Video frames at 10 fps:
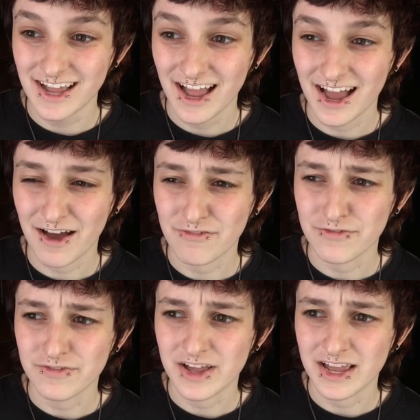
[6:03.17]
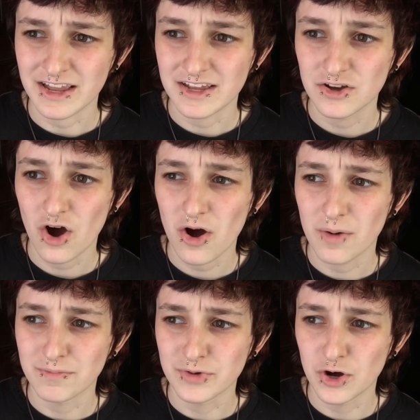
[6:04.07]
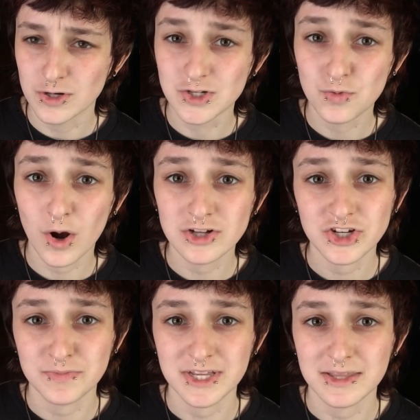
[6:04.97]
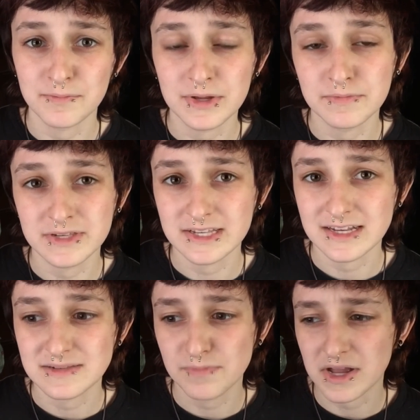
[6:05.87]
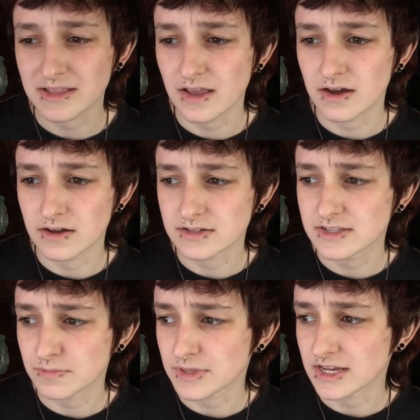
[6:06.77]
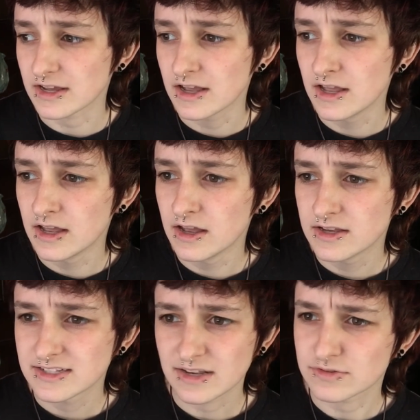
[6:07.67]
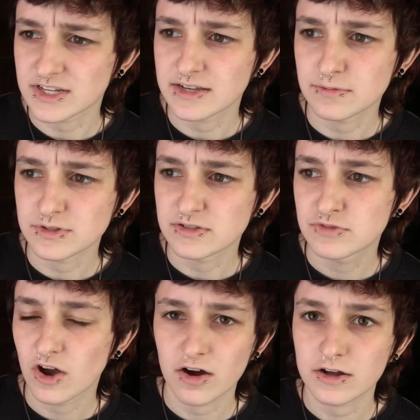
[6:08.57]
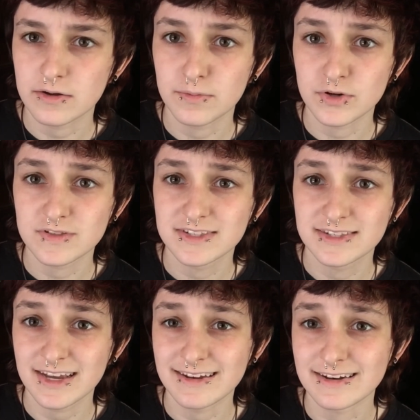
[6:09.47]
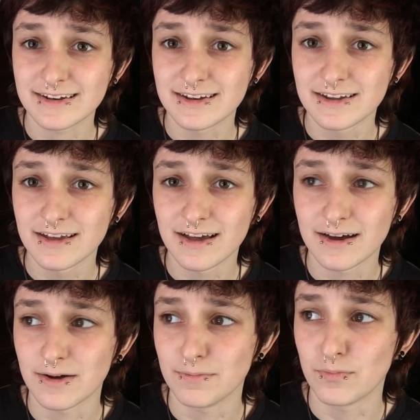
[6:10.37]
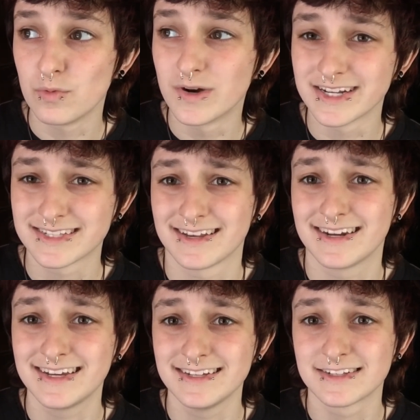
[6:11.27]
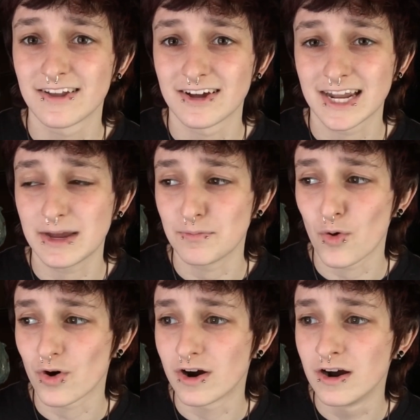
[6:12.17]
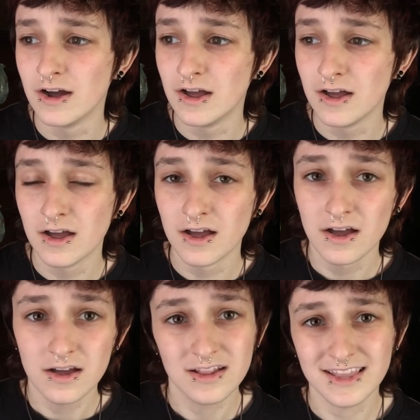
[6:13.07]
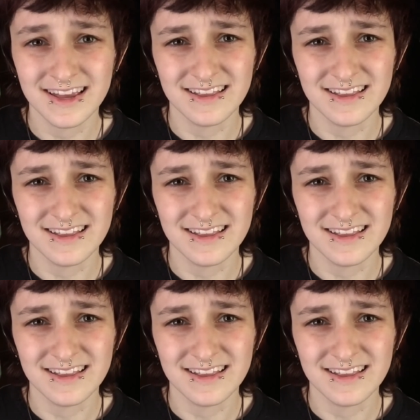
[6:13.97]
have a calm ghost watching me than be possessed by something. Sounds like it was talking about Satan when it said he's not anymore. Like,